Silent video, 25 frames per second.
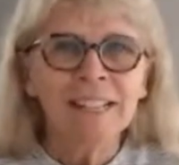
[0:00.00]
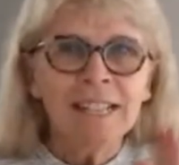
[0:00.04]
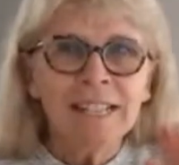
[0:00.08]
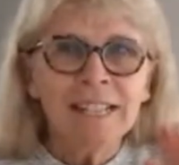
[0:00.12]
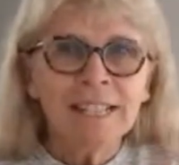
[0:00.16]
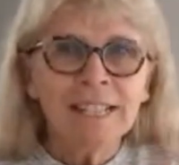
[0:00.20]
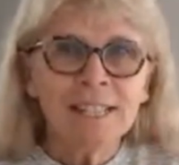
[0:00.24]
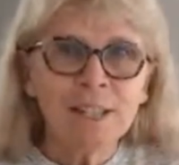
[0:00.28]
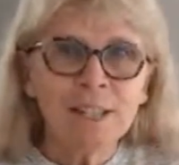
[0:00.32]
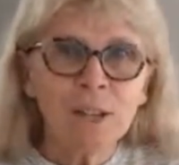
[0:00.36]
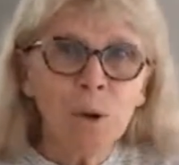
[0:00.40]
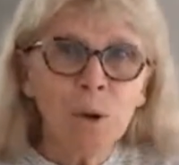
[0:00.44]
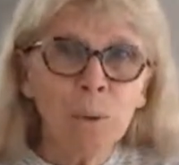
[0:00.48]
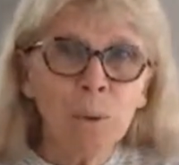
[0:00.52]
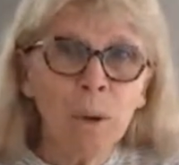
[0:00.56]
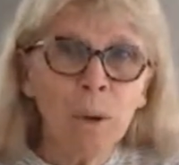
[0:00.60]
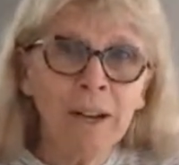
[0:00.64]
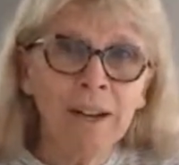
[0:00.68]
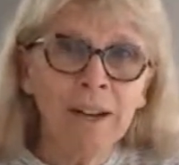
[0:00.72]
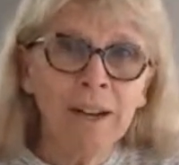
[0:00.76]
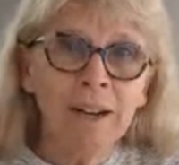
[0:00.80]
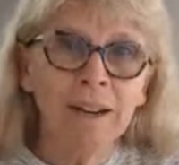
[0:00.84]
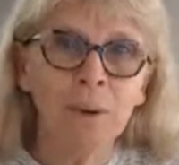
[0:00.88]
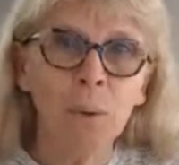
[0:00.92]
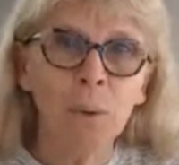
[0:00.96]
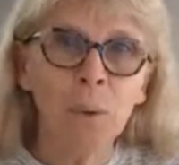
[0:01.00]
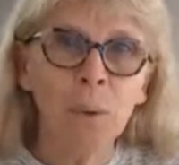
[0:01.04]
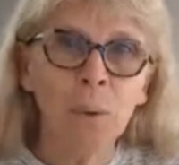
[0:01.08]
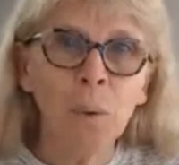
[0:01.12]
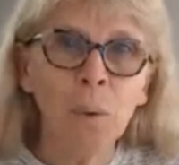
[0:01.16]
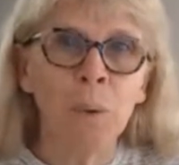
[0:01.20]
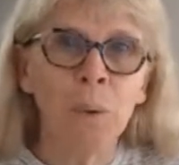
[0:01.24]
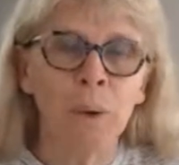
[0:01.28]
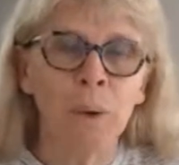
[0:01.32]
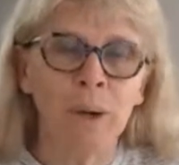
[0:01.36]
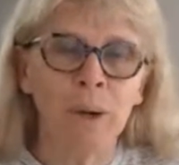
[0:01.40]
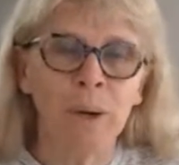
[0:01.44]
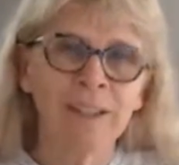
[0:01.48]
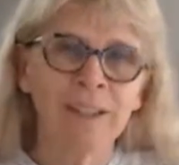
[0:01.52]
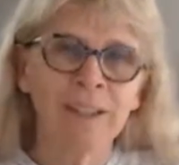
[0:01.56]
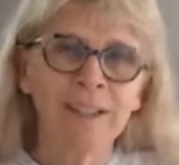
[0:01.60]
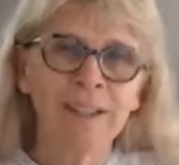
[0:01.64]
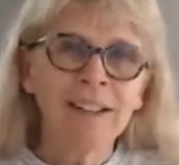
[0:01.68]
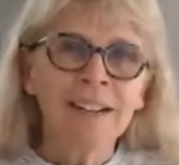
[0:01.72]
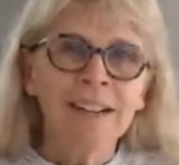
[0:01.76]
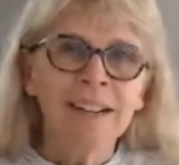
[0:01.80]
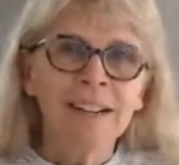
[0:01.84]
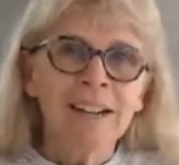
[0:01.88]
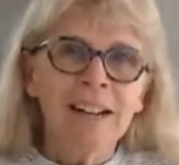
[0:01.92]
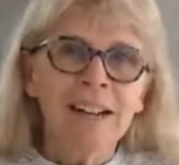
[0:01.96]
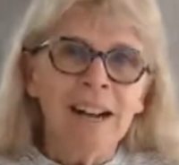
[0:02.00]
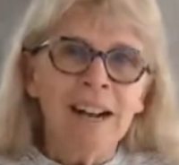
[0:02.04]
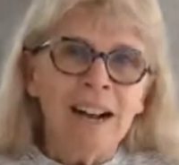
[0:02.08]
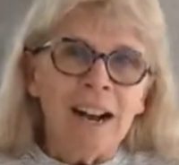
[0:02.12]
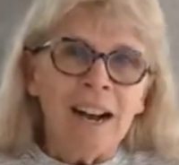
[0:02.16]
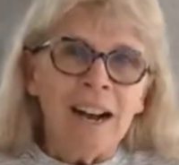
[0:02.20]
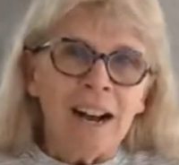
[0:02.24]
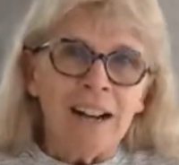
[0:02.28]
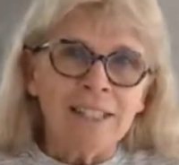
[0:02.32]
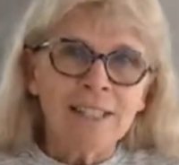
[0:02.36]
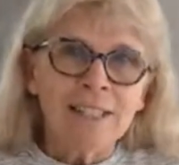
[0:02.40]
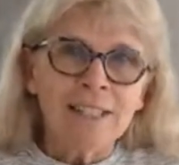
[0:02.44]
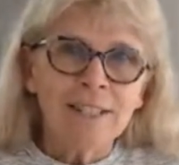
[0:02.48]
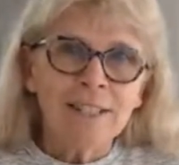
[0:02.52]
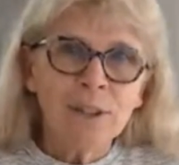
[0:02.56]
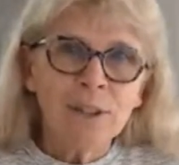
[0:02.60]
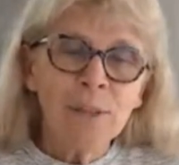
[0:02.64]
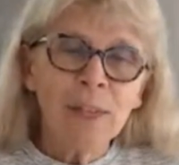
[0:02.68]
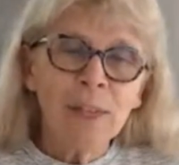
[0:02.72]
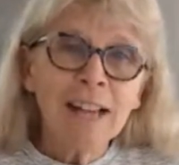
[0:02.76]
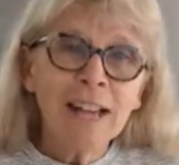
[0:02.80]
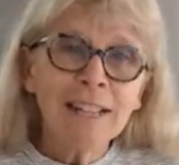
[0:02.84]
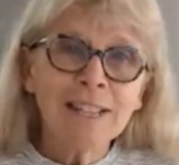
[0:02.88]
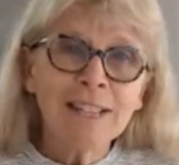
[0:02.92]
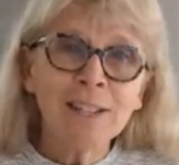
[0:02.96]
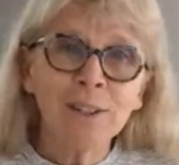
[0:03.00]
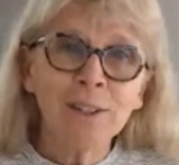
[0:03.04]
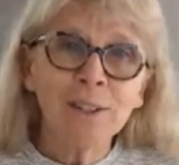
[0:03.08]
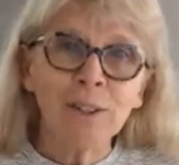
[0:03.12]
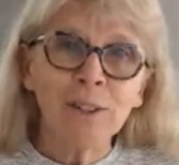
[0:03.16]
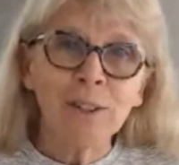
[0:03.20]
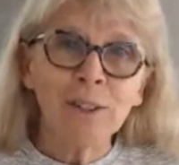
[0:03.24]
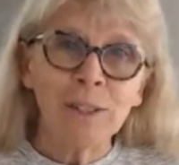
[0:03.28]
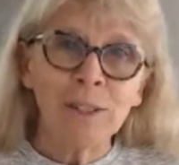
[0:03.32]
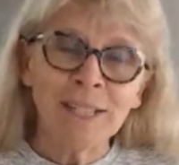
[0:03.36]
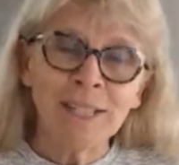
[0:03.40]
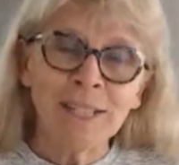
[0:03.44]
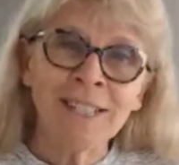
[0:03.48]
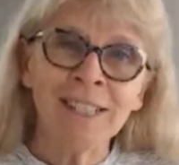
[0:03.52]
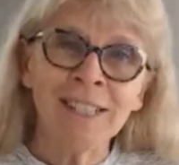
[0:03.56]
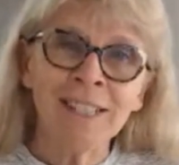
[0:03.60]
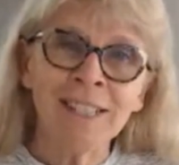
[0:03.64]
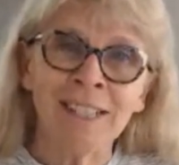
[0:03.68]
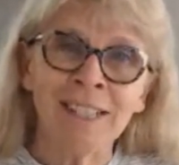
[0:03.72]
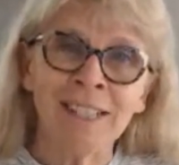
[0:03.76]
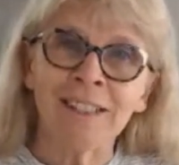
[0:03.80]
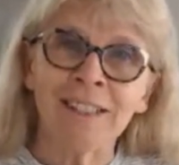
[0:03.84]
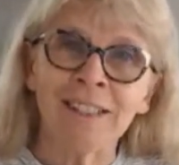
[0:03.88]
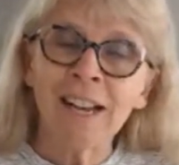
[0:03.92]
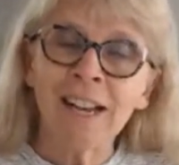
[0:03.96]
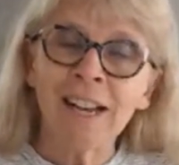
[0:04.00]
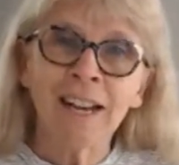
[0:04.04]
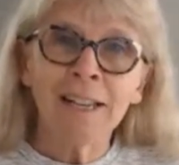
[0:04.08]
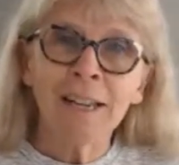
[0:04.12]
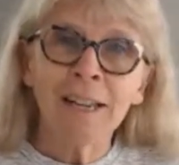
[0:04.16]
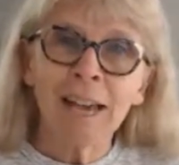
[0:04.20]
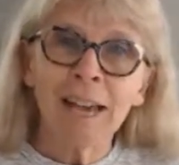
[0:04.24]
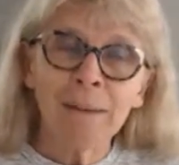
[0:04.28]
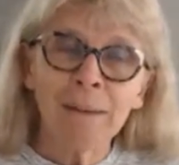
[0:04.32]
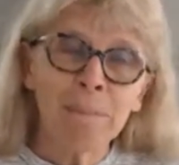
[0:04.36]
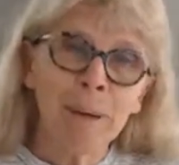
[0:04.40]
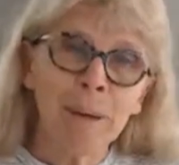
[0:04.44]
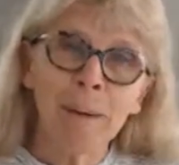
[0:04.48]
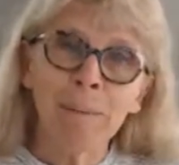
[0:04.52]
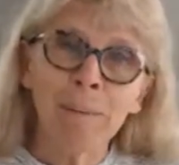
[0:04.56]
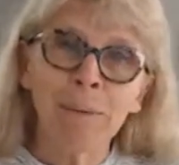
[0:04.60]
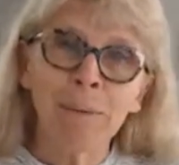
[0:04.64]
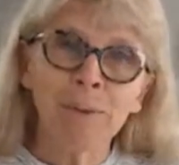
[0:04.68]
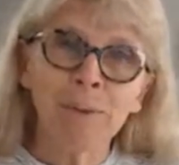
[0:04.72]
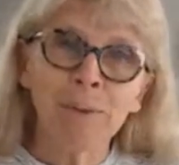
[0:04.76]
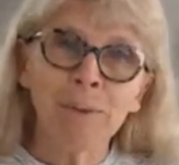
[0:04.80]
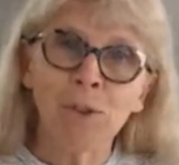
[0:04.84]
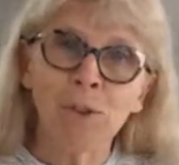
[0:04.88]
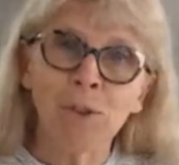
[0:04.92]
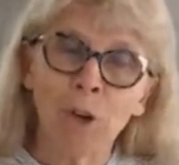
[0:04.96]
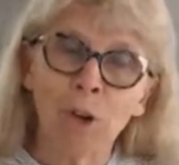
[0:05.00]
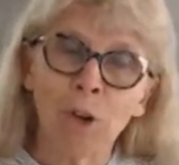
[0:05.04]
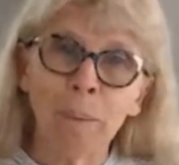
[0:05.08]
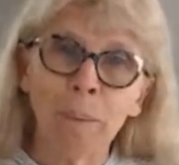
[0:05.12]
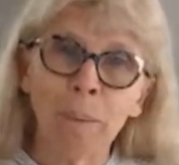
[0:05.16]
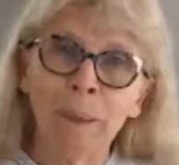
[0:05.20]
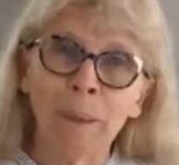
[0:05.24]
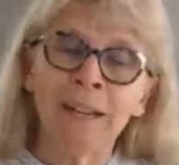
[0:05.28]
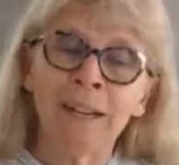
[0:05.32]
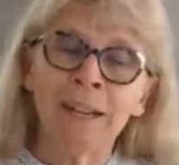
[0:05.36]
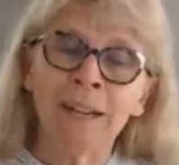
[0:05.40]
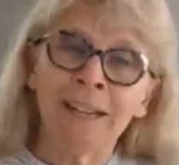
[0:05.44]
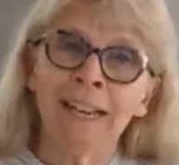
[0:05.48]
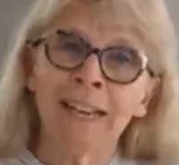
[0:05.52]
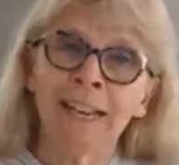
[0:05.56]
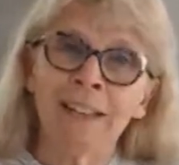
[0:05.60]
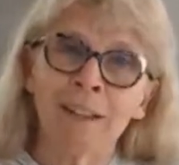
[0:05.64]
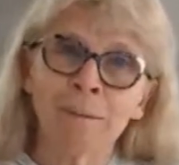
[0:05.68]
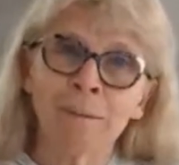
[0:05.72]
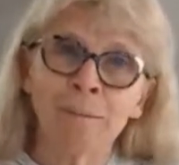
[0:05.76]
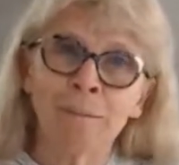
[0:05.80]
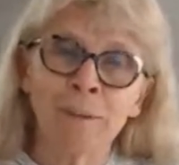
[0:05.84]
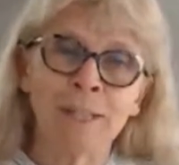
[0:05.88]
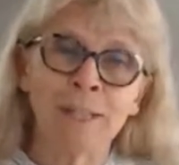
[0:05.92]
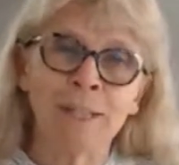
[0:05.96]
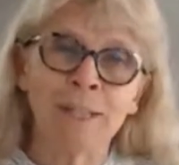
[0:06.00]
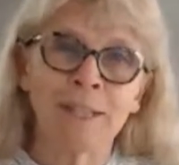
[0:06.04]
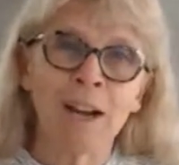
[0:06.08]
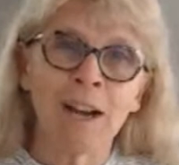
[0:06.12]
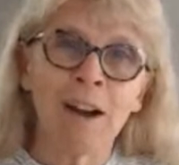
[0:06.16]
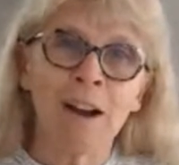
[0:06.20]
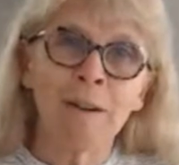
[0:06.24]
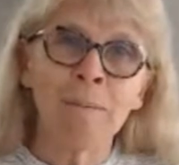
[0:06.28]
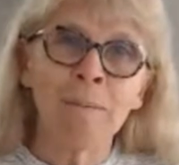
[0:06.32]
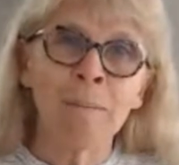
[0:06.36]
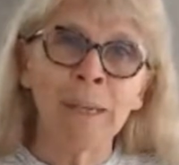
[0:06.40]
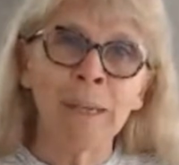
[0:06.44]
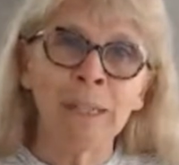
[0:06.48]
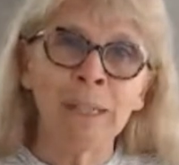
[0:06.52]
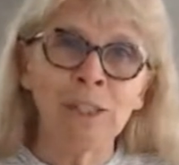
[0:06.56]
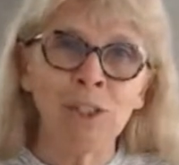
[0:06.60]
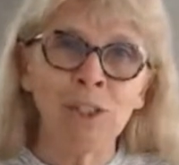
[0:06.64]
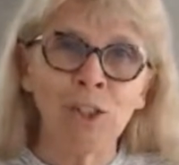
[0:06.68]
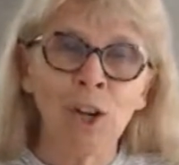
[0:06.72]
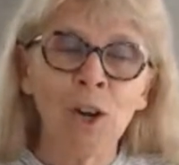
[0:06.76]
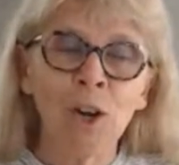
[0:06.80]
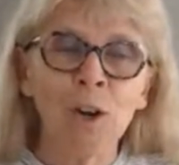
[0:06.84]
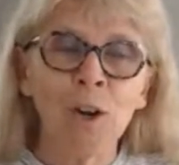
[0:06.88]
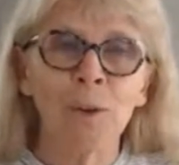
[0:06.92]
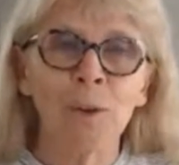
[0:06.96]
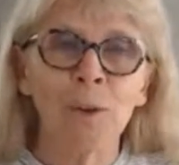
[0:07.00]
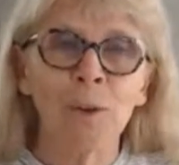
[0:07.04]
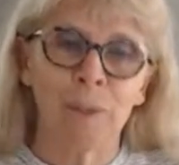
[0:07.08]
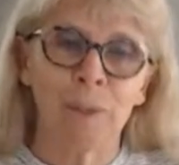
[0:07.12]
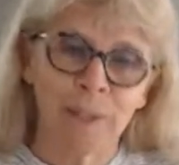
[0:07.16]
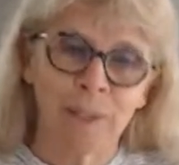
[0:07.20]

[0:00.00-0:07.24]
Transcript: So, whew, so that's good, isn't it? Like I get people to drop in, I get them to star in my show.